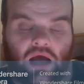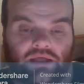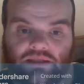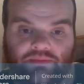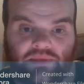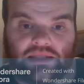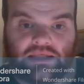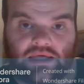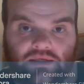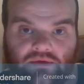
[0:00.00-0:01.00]
I just missed
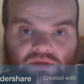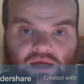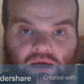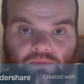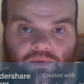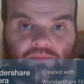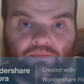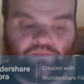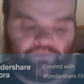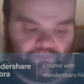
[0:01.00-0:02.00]
the title of the album.